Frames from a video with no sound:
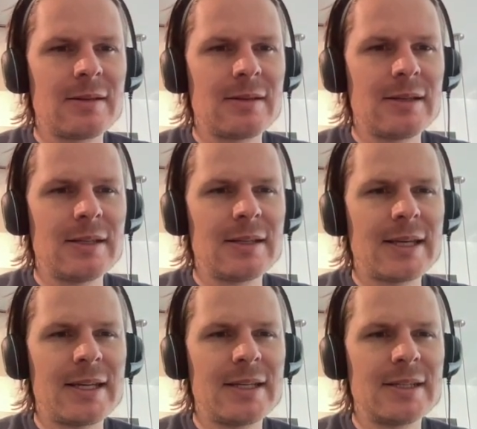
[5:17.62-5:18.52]
And
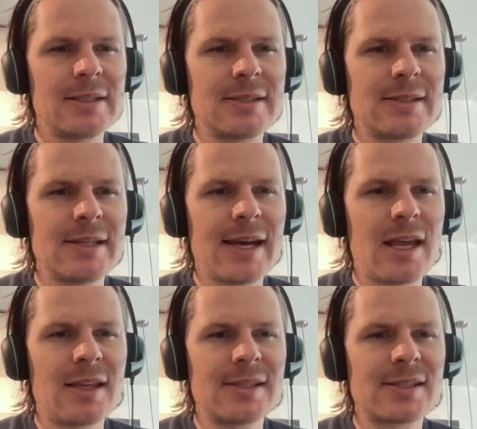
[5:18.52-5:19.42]
then
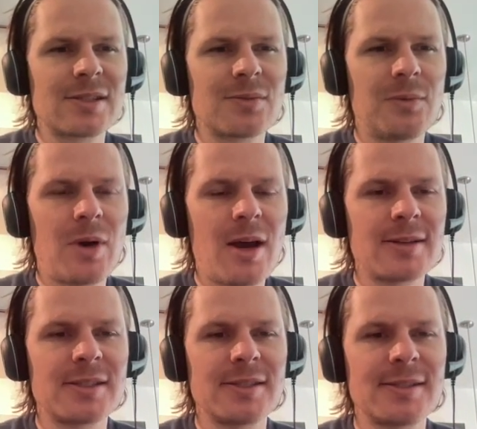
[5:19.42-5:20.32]
Dallas to
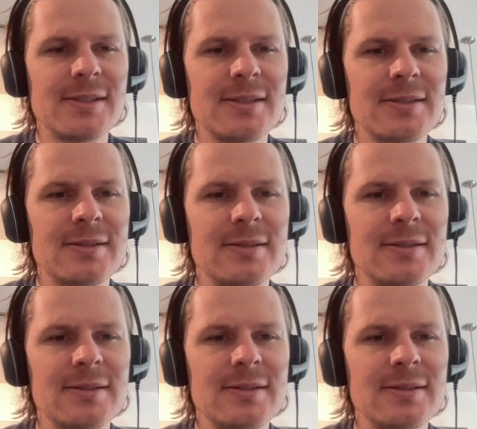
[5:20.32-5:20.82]
Washington.